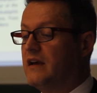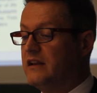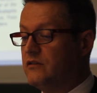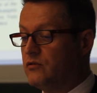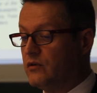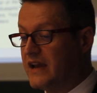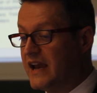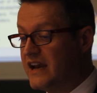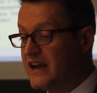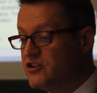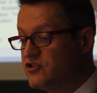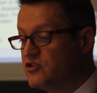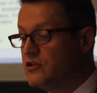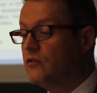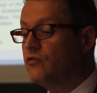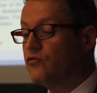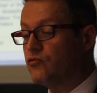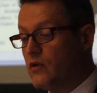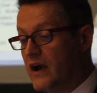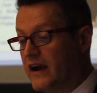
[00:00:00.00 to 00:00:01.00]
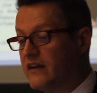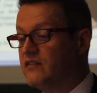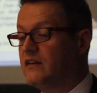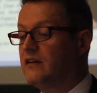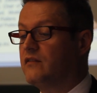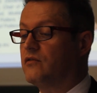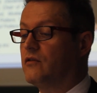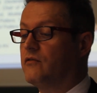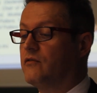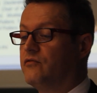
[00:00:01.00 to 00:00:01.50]
education through
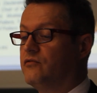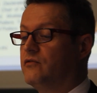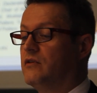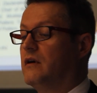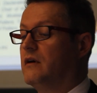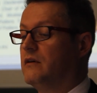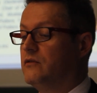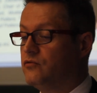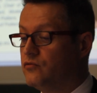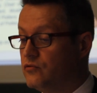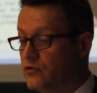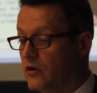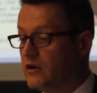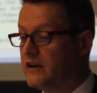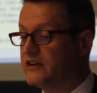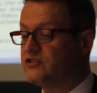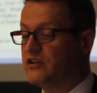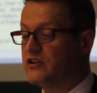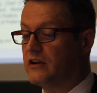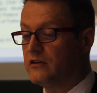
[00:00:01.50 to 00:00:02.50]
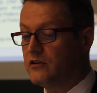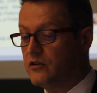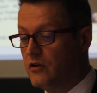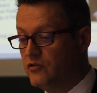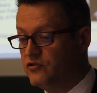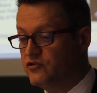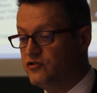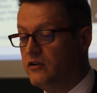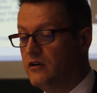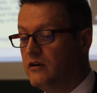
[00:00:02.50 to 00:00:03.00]
access of to knowledge and
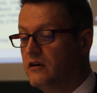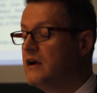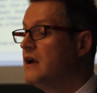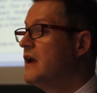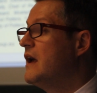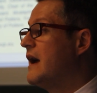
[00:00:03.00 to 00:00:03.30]
culture.